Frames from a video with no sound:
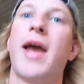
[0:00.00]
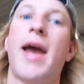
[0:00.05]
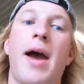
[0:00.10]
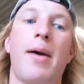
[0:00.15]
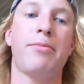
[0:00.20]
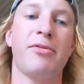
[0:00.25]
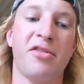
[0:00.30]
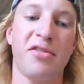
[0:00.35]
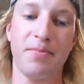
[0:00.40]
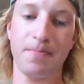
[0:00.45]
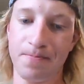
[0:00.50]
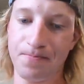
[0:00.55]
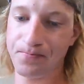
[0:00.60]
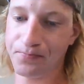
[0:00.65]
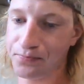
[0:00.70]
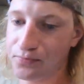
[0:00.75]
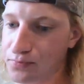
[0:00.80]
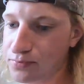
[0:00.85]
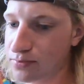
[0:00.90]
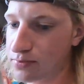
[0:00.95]
caps,
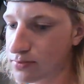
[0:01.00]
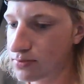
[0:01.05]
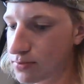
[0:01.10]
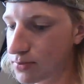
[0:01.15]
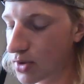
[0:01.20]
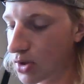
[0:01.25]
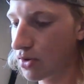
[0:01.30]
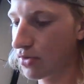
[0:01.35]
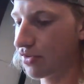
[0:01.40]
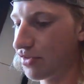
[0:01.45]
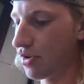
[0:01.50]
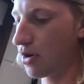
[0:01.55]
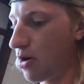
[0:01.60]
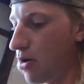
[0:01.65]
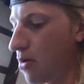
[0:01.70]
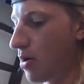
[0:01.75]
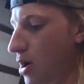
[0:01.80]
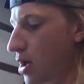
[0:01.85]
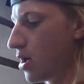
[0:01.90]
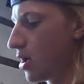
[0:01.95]

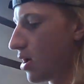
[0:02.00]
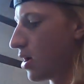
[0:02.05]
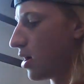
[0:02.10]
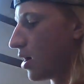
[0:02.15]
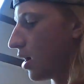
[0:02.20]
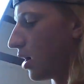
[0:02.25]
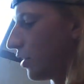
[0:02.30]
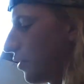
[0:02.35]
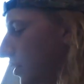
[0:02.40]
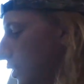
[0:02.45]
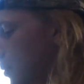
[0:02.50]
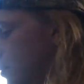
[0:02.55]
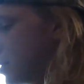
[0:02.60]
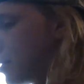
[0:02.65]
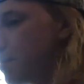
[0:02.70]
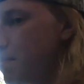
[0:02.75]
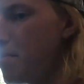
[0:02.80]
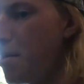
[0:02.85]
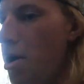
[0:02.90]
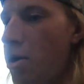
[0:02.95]
so I want to
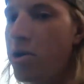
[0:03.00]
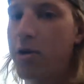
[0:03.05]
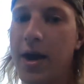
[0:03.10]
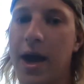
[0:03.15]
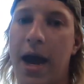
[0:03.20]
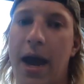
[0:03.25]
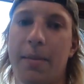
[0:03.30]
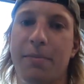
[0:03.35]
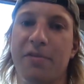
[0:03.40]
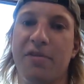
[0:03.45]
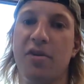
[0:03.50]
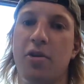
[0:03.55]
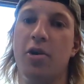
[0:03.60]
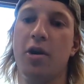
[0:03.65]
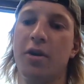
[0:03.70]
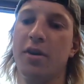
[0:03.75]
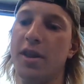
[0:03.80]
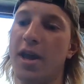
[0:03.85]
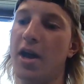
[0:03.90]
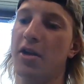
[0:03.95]
put bottle caps
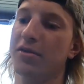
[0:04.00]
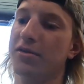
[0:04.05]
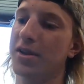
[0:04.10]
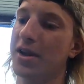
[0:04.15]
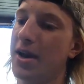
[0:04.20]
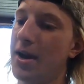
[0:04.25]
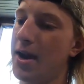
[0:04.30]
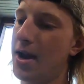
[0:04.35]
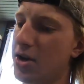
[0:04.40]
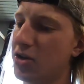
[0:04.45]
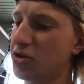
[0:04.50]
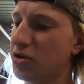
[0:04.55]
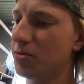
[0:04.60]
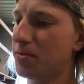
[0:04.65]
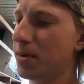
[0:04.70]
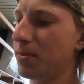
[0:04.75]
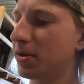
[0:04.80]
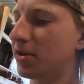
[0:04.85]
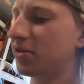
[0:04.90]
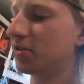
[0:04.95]
along the outside. Not sure,
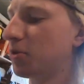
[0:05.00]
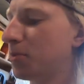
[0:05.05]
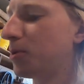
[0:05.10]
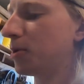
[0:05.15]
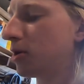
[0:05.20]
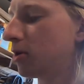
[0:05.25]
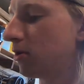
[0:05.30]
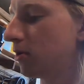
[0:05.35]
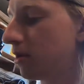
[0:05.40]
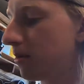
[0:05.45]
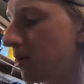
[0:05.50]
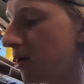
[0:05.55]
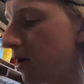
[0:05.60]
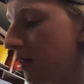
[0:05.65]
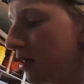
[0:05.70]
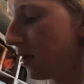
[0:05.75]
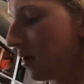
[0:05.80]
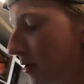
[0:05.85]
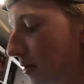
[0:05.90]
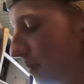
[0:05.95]
maybe super glue them
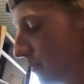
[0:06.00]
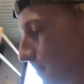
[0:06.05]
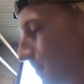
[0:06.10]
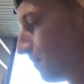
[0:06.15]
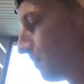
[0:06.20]
on there.